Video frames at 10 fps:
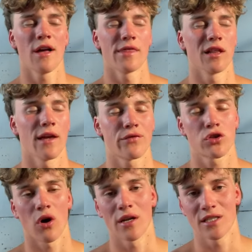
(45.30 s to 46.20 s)
The left
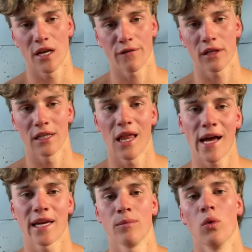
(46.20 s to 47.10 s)
side is definitely
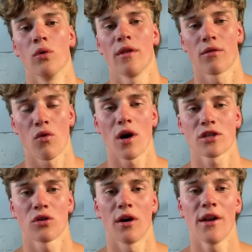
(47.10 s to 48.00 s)
lacking more than the right
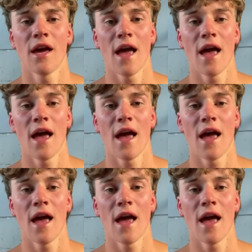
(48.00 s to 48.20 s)
side.